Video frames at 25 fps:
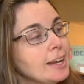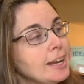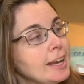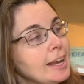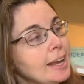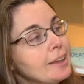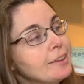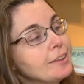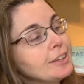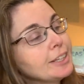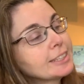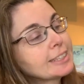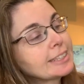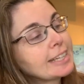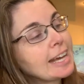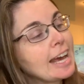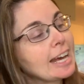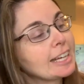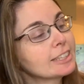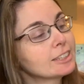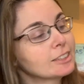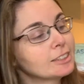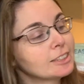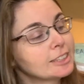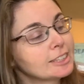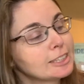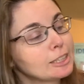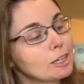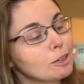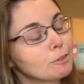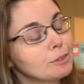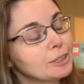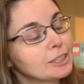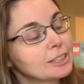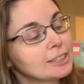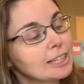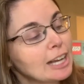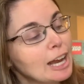And this castle
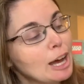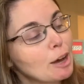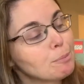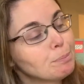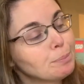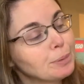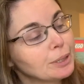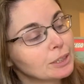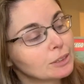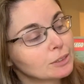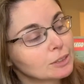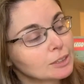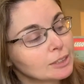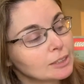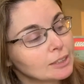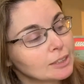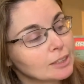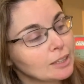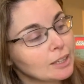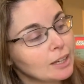itself is not built